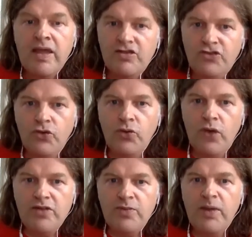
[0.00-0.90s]
It should
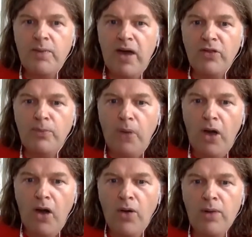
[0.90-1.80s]
always be about the
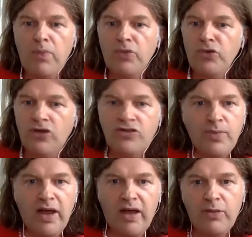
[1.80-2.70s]
poem, not
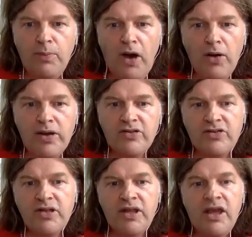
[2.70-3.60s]
about the
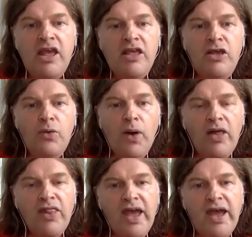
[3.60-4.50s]
poet. You
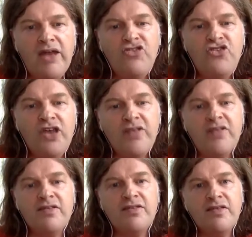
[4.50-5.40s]
are there
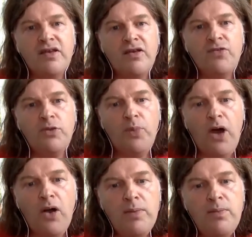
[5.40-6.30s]
just to serve the
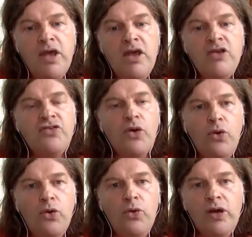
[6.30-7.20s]
poem, so
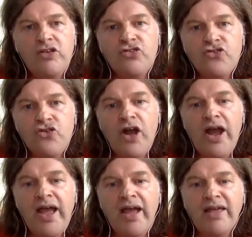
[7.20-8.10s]
always
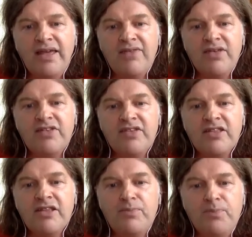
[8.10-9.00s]
try and give it
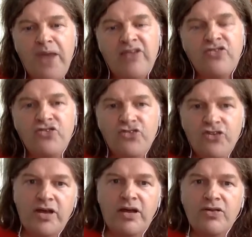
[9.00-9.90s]
the best
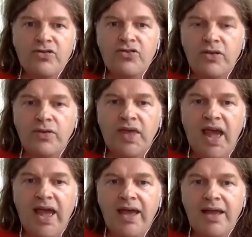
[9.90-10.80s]
chance you
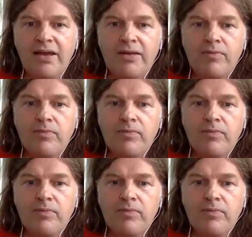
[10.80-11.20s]
can.